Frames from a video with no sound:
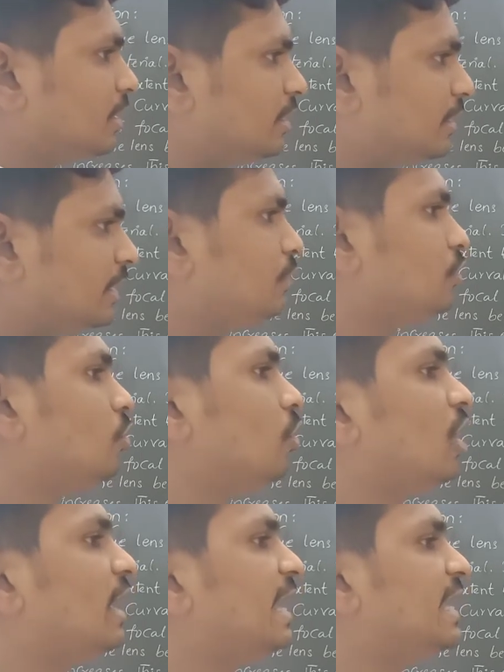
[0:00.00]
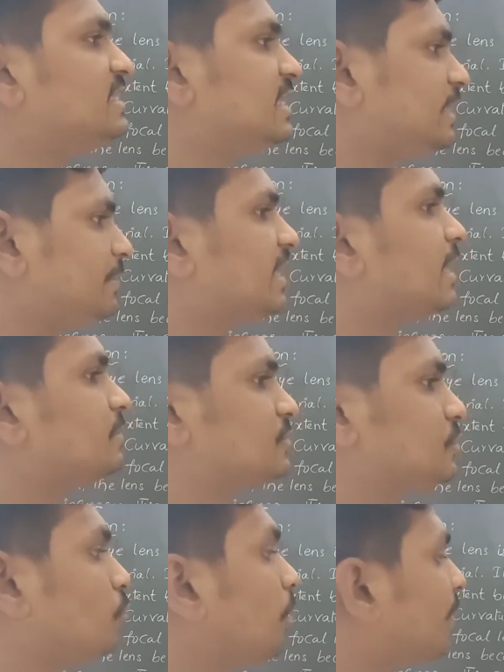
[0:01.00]
Due to old age, it
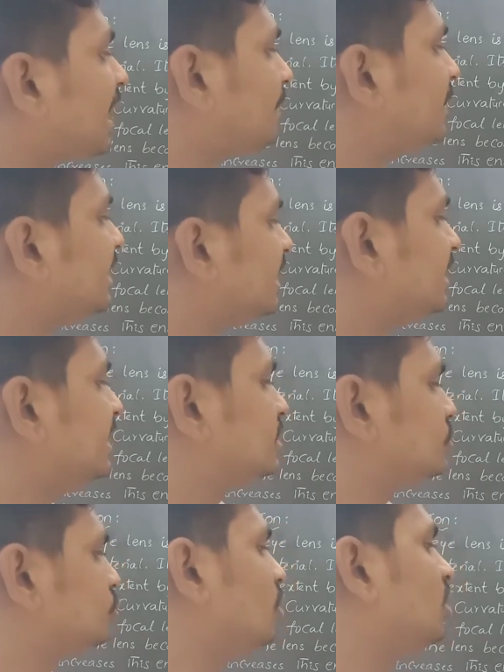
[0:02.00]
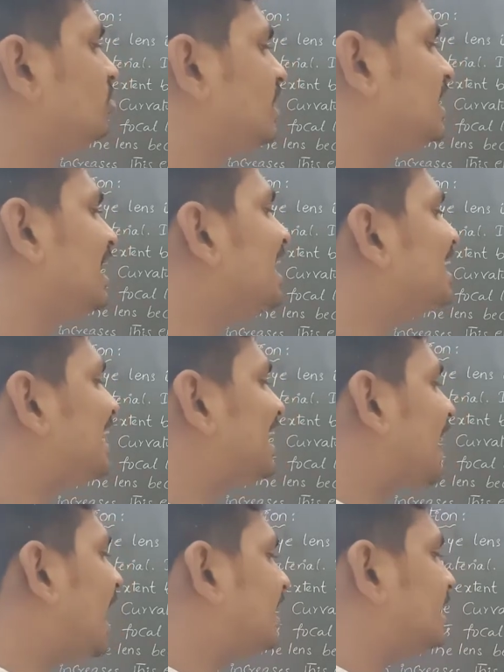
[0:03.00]
becomes opaque material, so the light
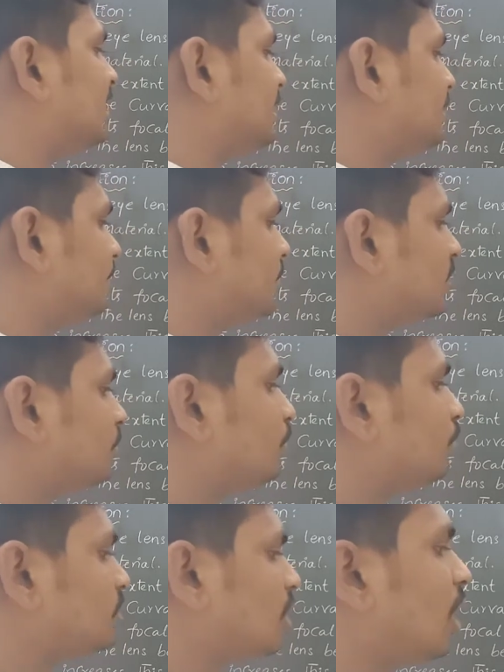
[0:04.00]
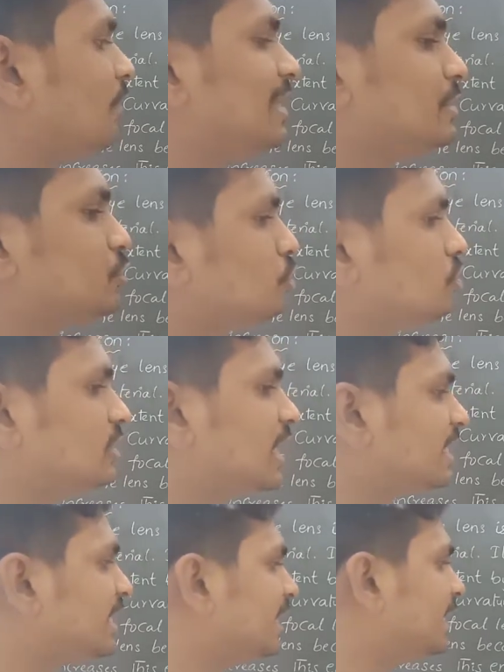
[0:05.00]
cannot travel through
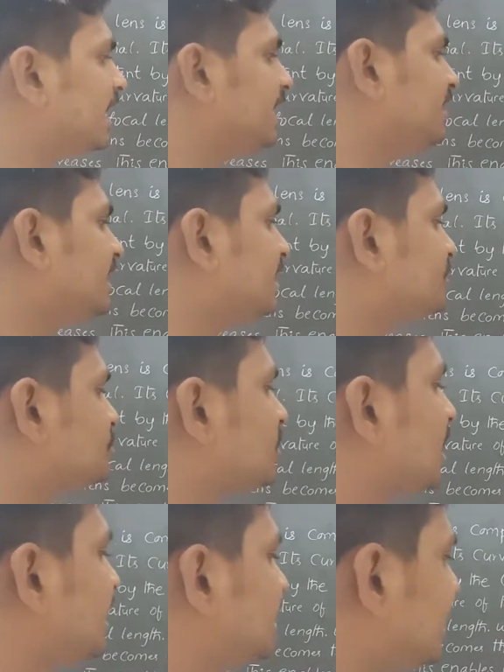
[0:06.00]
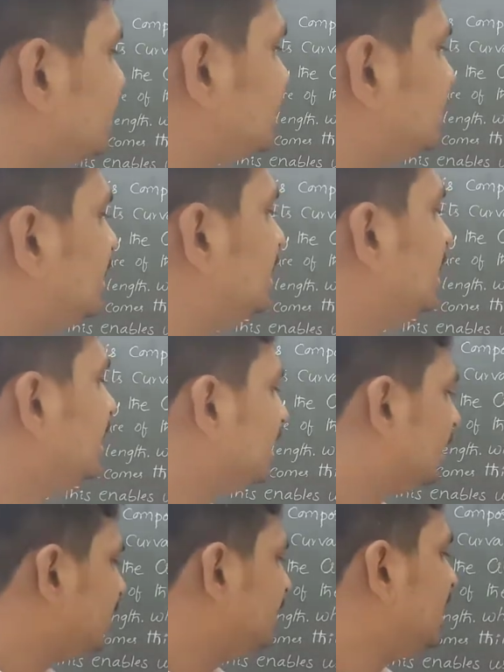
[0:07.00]
that entire crystalline lens.
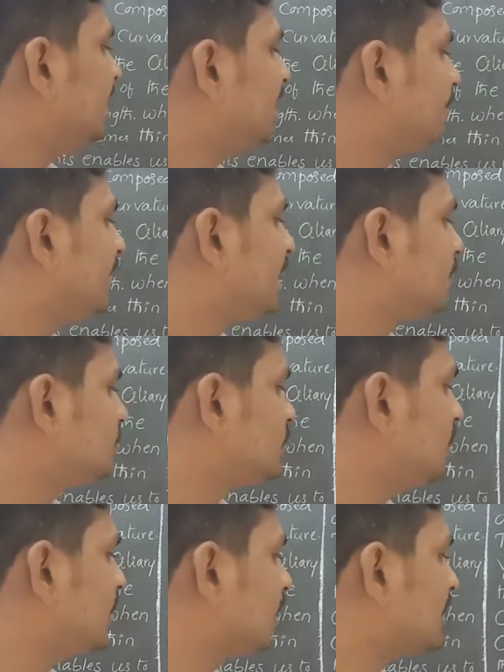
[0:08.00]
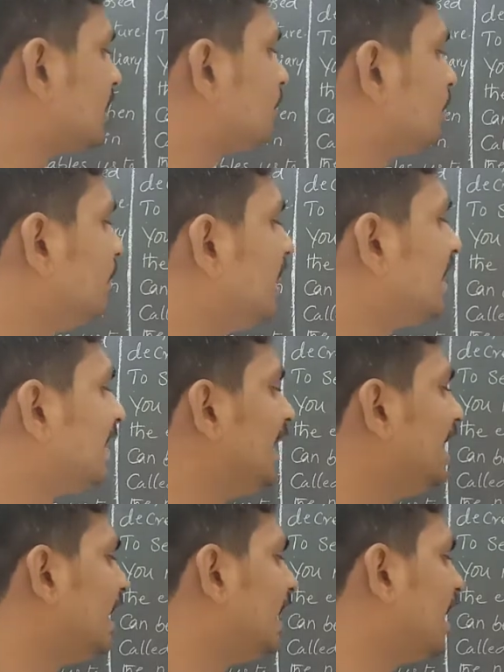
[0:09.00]
Then it becomes
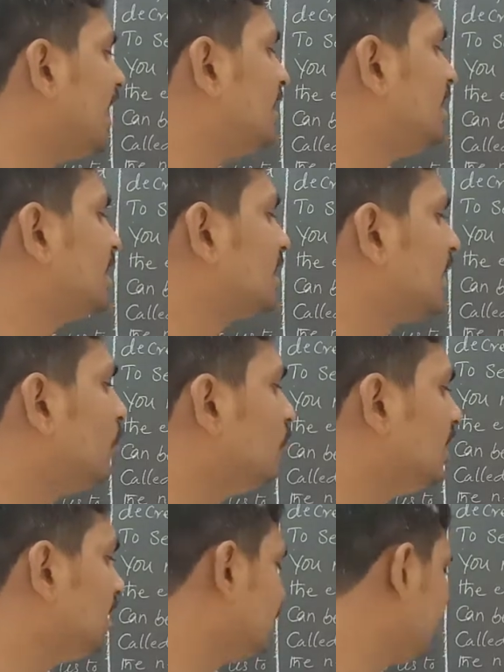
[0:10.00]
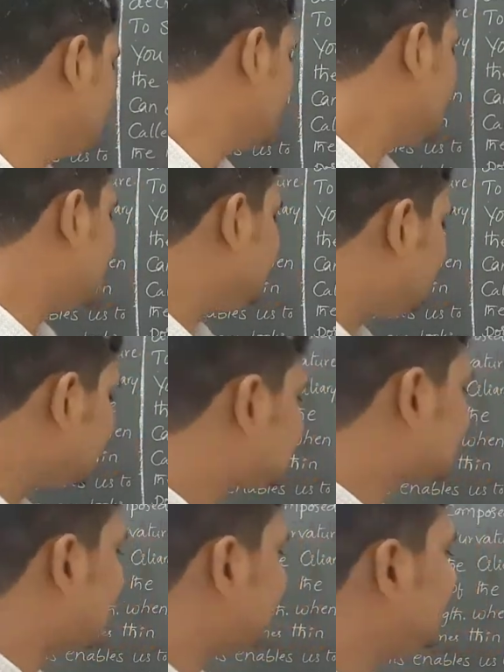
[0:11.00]
milky and cloudy.
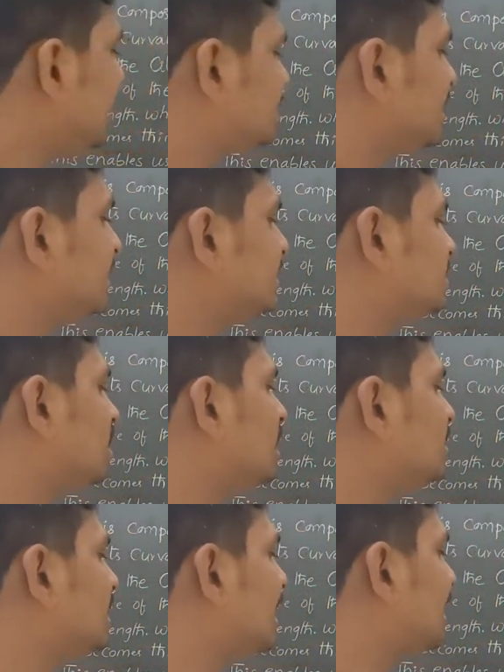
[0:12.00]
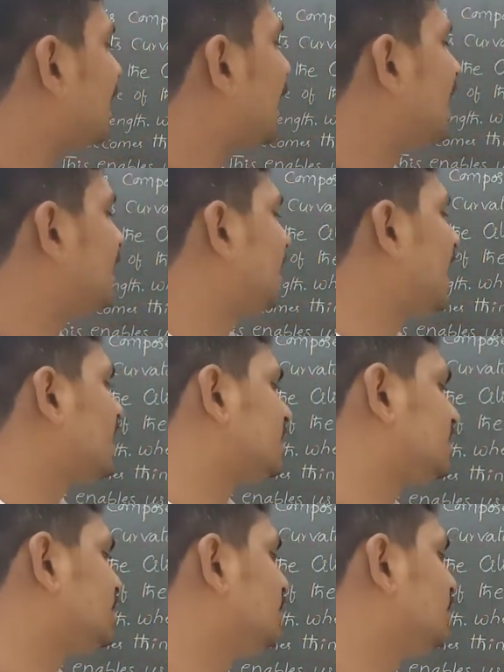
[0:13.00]
This condition is called the cataract.